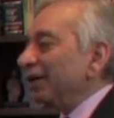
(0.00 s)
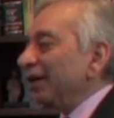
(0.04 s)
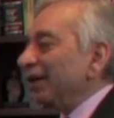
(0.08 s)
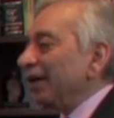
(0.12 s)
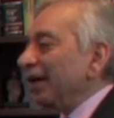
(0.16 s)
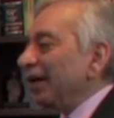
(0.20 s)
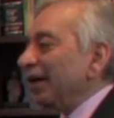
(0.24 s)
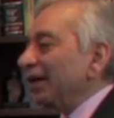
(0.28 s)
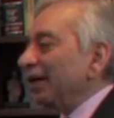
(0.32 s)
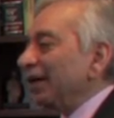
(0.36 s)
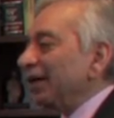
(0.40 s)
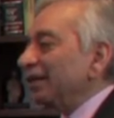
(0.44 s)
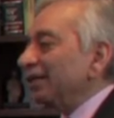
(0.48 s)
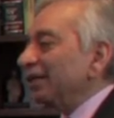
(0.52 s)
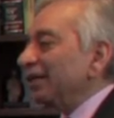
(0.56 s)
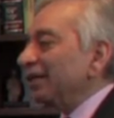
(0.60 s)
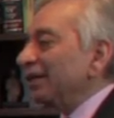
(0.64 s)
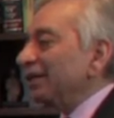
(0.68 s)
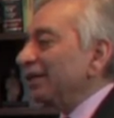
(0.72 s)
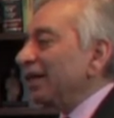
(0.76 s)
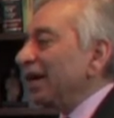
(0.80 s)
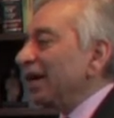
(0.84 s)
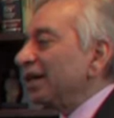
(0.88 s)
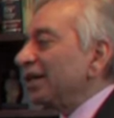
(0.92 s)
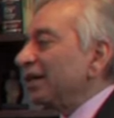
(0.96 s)
I
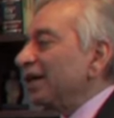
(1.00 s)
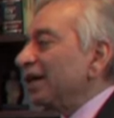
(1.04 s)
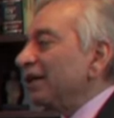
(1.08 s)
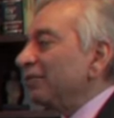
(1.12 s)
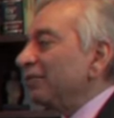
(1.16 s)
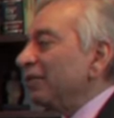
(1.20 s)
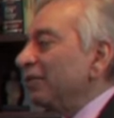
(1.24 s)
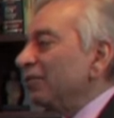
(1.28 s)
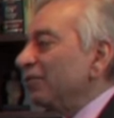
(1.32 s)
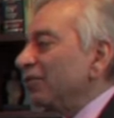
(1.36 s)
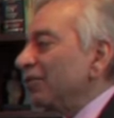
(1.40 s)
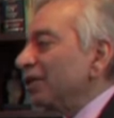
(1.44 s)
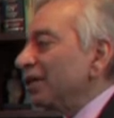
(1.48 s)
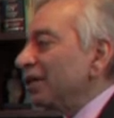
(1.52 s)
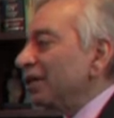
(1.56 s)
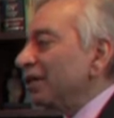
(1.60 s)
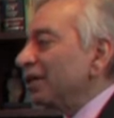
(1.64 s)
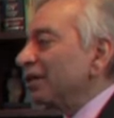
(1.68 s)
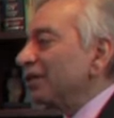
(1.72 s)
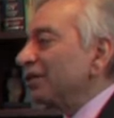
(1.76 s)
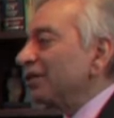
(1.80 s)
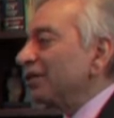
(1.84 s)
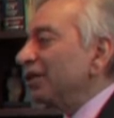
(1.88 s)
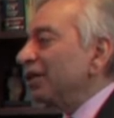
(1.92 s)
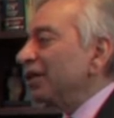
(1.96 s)
think that type of
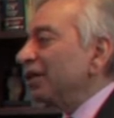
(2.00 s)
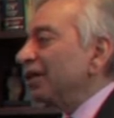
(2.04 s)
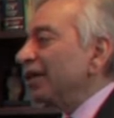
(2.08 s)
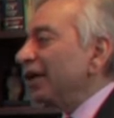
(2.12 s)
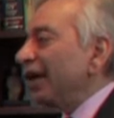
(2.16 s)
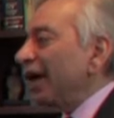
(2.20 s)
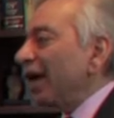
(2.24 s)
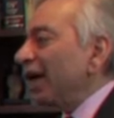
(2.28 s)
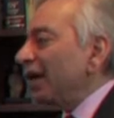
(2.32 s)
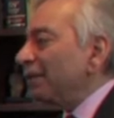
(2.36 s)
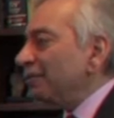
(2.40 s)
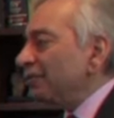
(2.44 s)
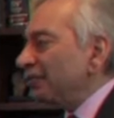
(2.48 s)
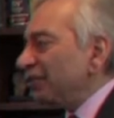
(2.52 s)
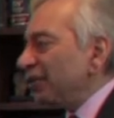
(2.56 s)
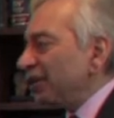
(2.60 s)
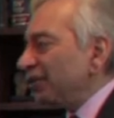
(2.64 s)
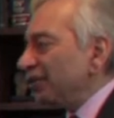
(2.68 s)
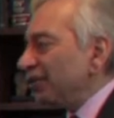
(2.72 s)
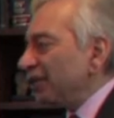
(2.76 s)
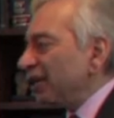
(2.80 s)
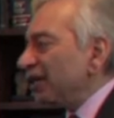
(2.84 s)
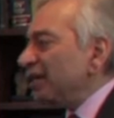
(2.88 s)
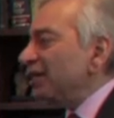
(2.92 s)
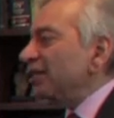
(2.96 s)
work really helps
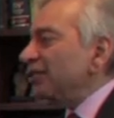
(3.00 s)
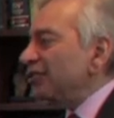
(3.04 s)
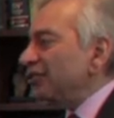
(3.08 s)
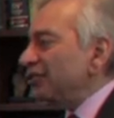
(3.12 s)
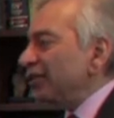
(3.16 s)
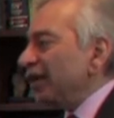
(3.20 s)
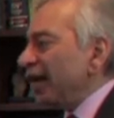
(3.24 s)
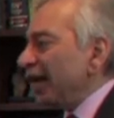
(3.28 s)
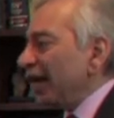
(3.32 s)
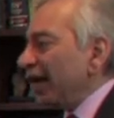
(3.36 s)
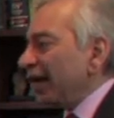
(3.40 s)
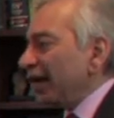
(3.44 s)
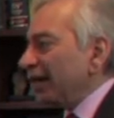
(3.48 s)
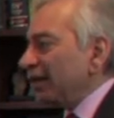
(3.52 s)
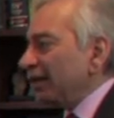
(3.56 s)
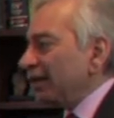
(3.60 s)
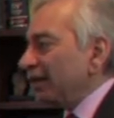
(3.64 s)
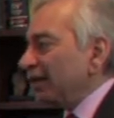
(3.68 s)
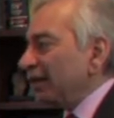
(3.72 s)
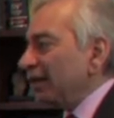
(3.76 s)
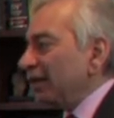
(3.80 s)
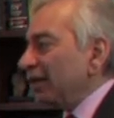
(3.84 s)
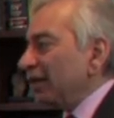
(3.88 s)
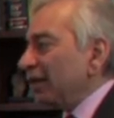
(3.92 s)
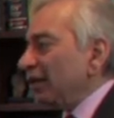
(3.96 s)
us understand
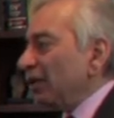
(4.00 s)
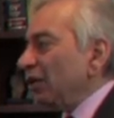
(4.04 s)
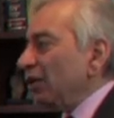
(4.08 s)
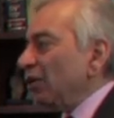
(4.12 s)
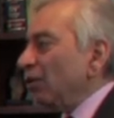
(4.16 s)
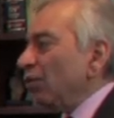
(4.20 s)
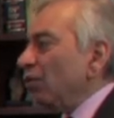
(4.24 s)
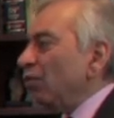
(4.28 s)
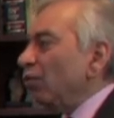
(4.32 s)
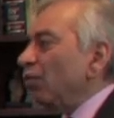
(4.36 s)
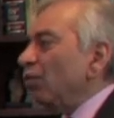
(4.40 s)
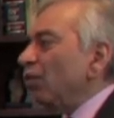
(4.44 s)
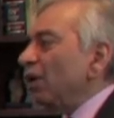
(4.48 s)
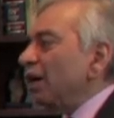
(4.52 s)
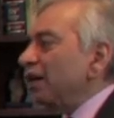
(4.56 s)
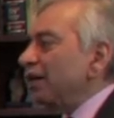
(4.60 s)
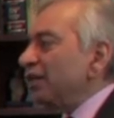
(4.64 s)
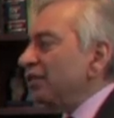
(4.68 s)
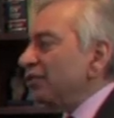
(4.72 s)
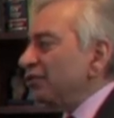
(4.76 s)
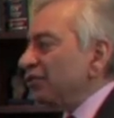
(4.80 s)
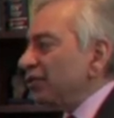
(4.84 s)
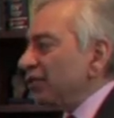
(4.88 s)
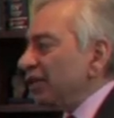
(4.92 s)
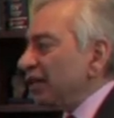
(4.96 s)
what
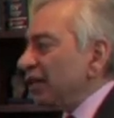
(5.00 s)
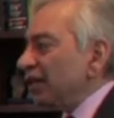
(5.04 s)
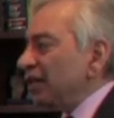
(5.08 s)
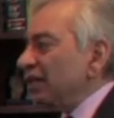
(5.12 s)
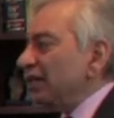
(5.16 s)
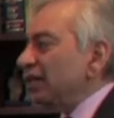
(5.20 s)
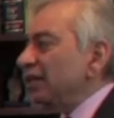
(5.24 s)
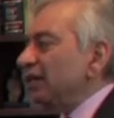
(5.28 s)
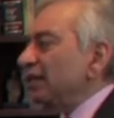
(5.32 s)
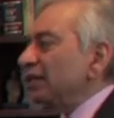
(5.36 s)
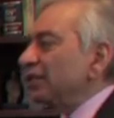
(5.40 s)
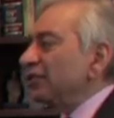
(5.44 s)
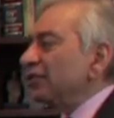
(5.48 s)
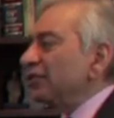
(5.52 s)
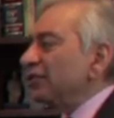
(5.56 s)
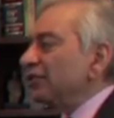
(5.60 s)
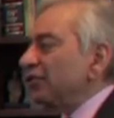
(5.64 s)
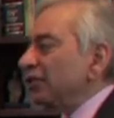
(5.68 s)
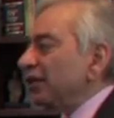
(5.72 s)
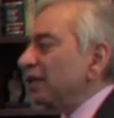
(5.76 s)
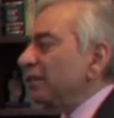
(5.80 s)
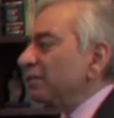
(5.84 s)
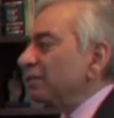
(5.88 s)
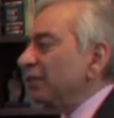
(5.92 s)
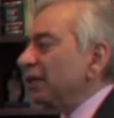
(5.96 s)
is really
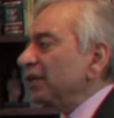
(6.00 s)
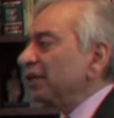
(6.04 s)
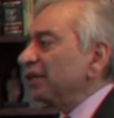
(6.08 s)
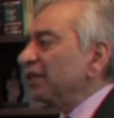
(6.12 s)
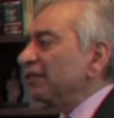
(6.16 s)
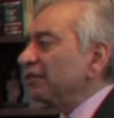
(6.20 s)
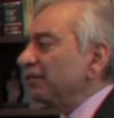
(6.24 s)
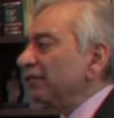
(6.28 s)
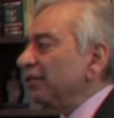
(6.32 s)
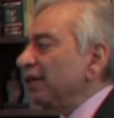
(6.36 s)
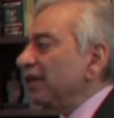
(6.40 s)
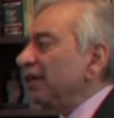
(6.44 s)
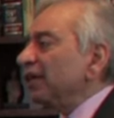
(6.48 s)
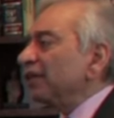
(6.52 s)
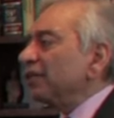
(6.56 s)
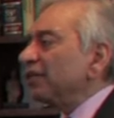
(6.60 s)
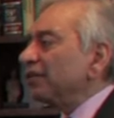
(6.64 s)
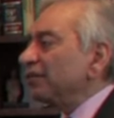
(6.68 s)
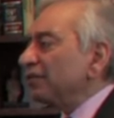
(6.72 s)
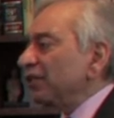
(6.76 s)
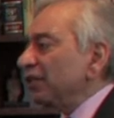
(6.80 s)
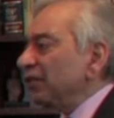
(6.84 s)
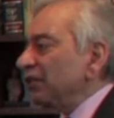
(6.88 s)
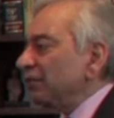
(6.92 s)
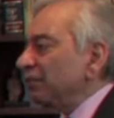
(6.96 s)
determining the fate
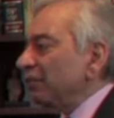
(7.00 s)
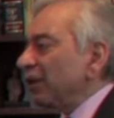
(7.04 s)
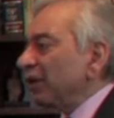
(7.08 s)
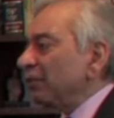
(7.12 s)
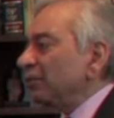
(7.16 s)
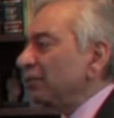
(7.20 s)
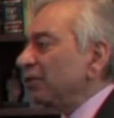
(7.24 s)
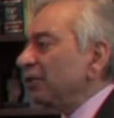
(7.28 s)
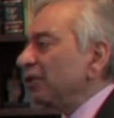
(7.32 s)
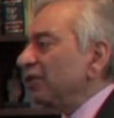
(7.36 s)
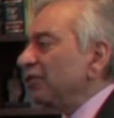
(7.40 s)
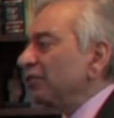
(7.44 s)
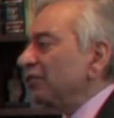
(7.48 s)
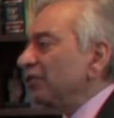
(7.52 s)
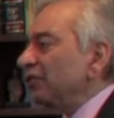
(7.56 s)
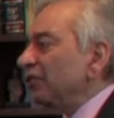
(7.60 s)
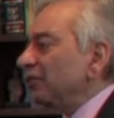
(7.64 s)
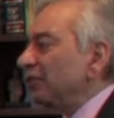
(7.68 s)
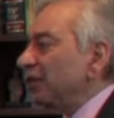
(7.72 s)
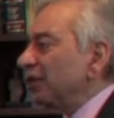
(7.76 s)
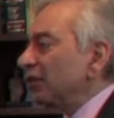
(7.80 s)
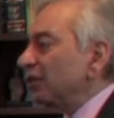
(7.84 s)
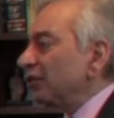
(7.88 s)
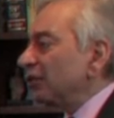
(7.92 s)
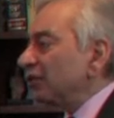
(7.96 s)
of these populations,
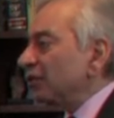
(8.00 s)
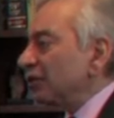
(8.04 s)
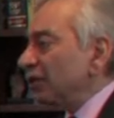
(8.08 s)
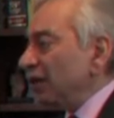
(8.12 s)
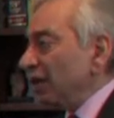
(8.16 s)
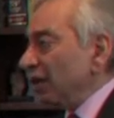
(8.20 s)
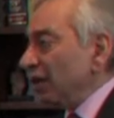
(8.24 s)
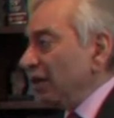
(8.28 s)
because